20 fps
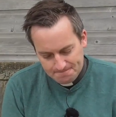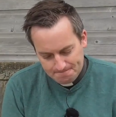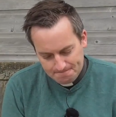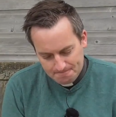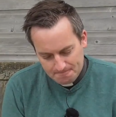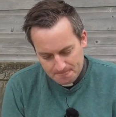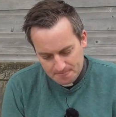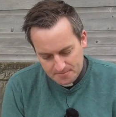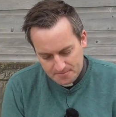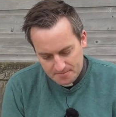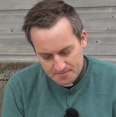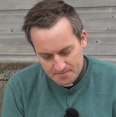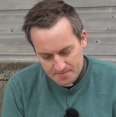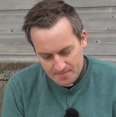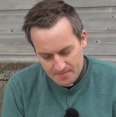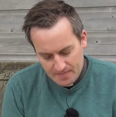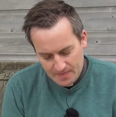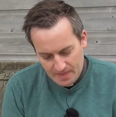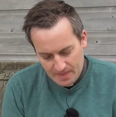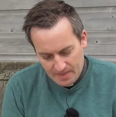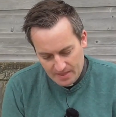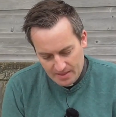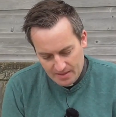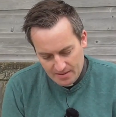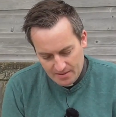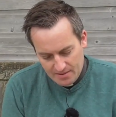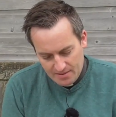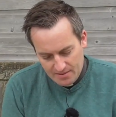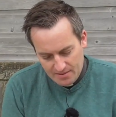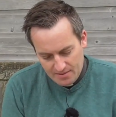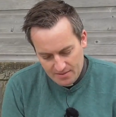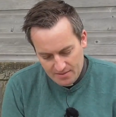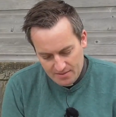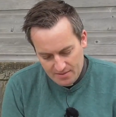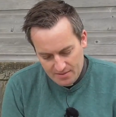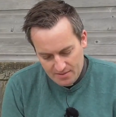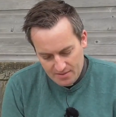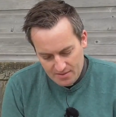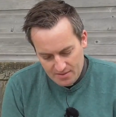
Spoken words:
(silence)